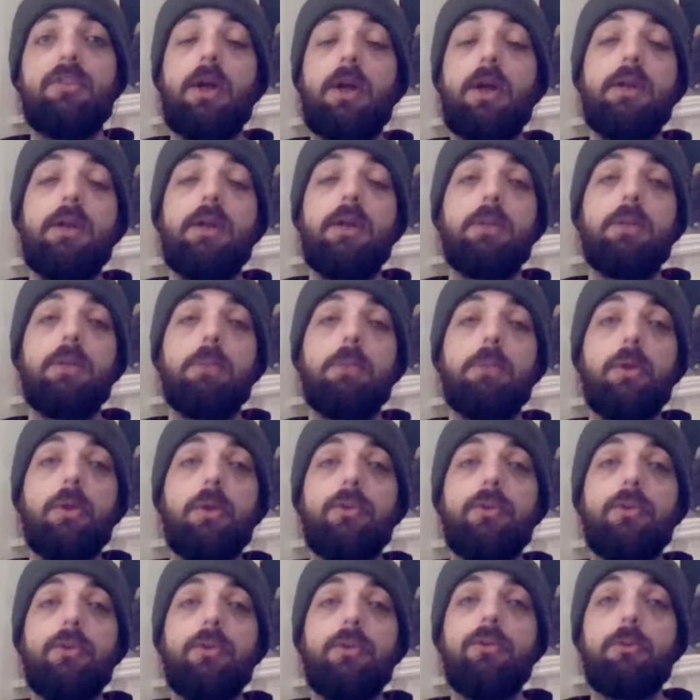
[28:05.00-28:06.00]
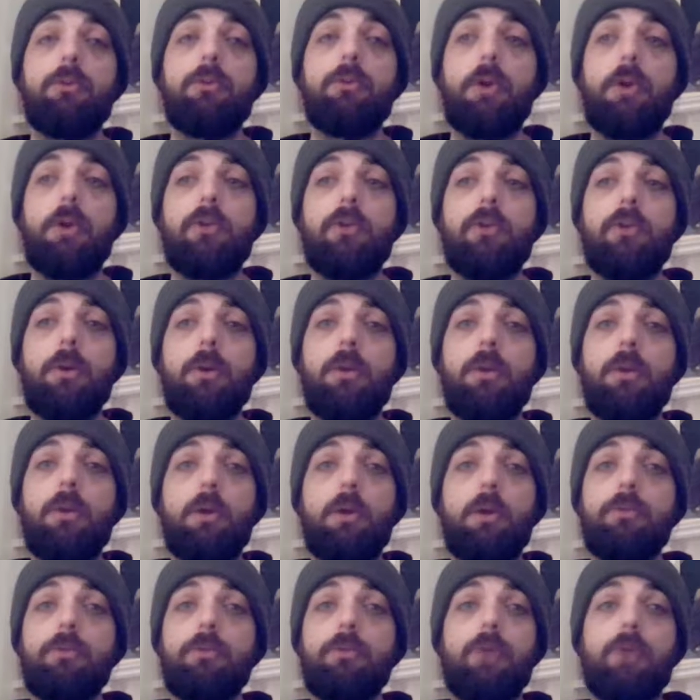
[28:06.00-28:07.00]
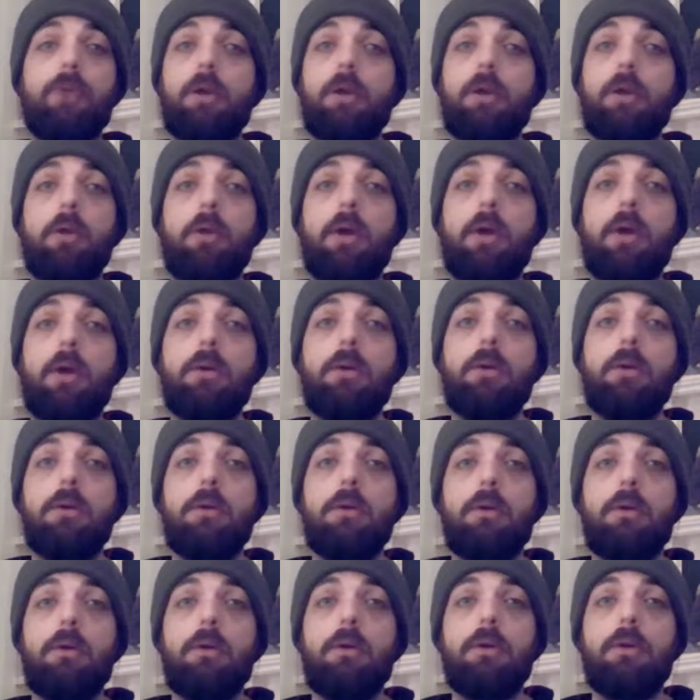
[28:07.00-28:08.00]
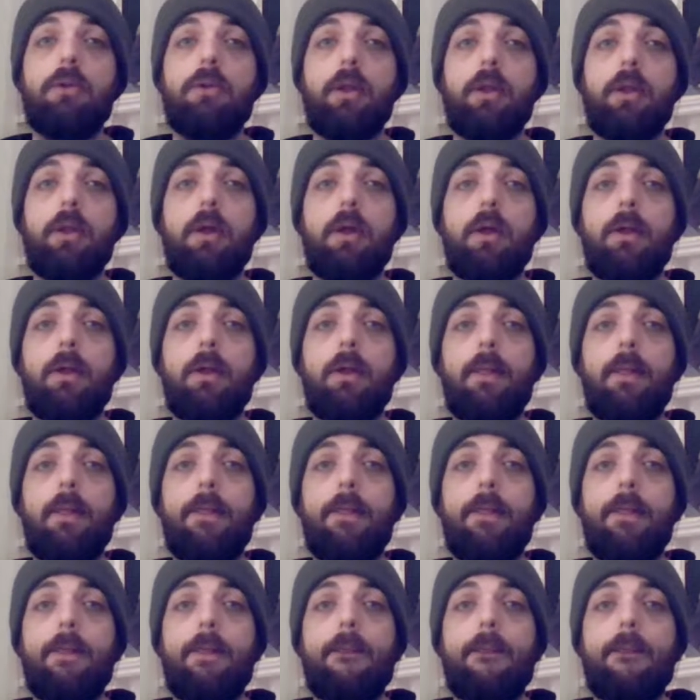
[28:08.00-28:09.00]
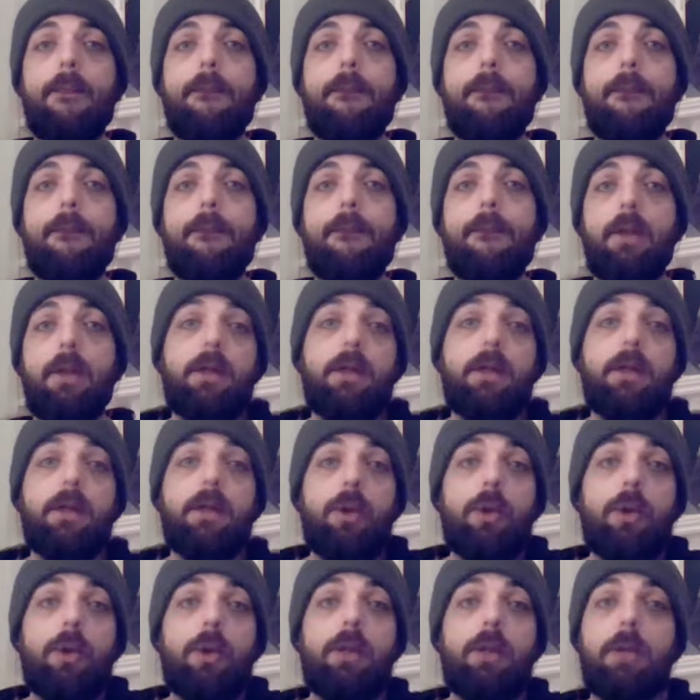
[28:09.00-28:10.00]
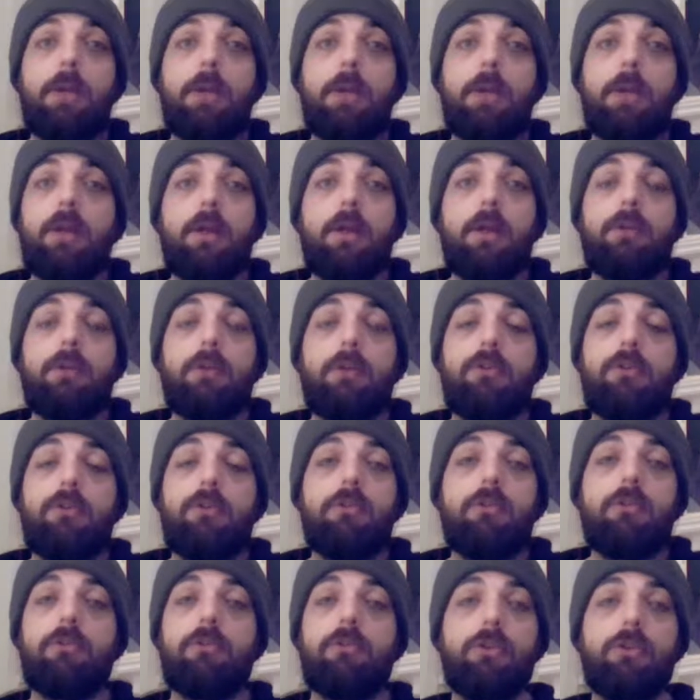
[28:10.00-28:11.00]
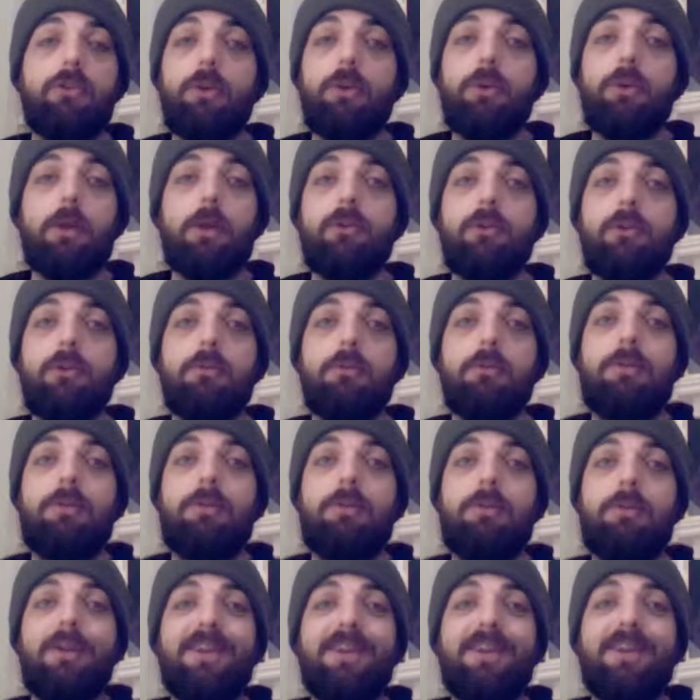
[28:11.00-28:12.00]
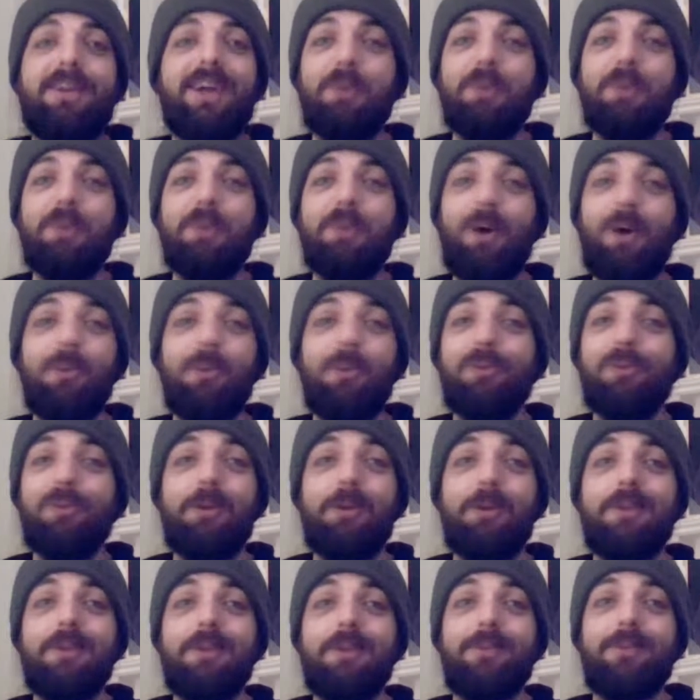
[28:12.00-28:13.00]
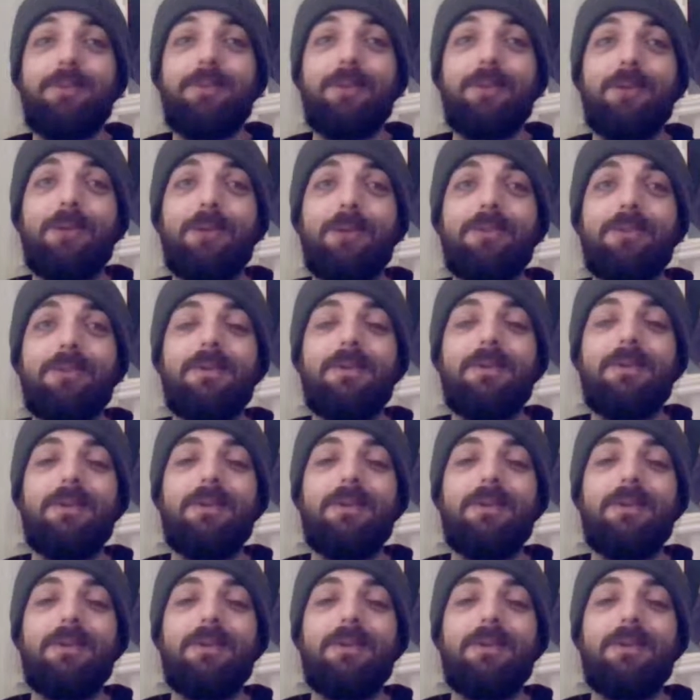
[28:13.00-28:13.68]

Nia didn't blow those few spots, I would have thought it was fucking great. I'll tell you that. And like, no hate, man. Like she's doing her best. Like we all blow spots sometimes.